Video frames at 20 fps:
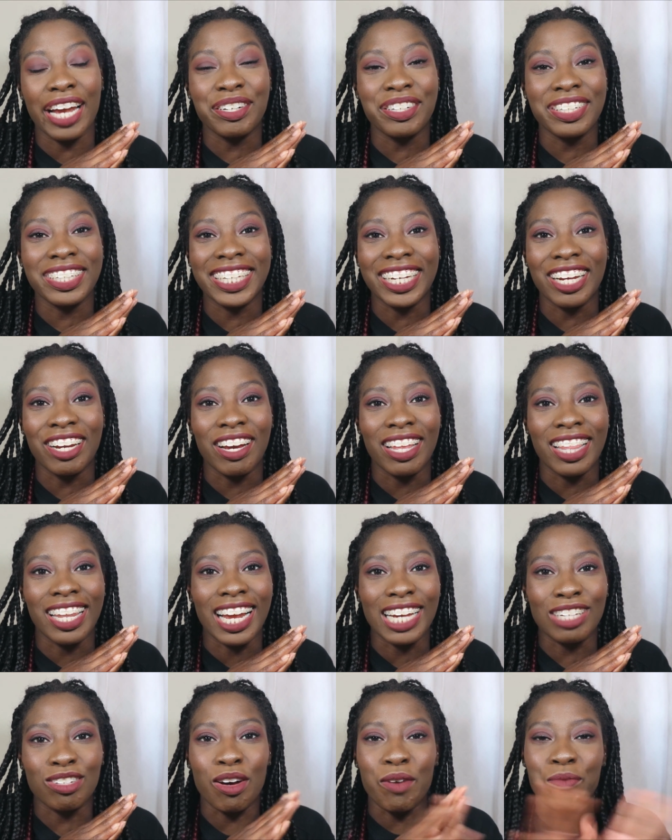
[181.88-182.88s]
and I will see you
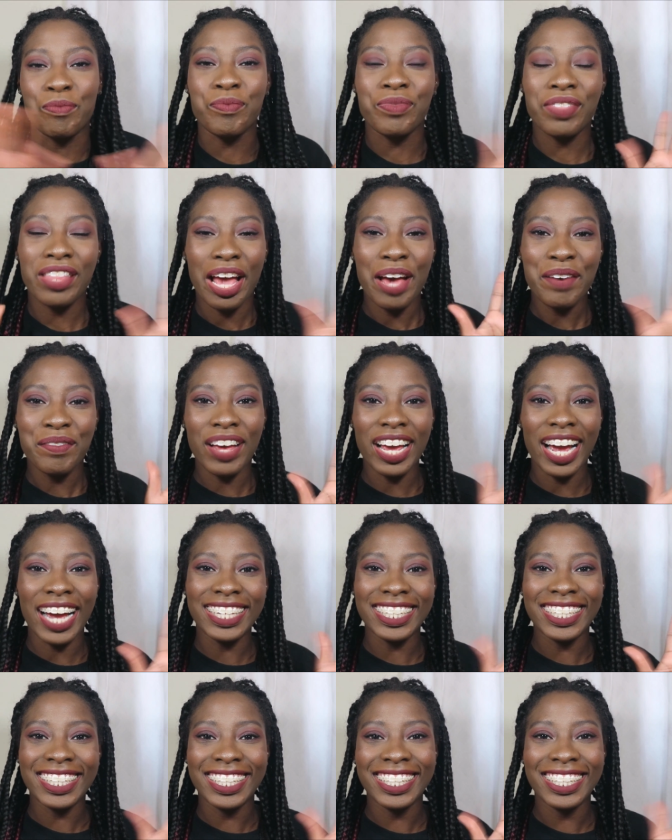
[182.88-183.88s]
in the next one
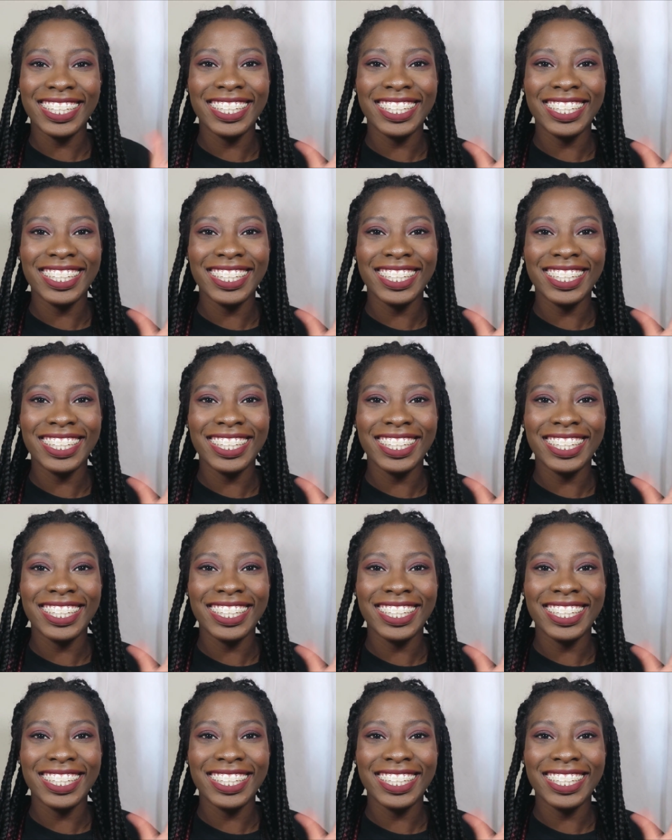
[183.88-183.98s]
bye guys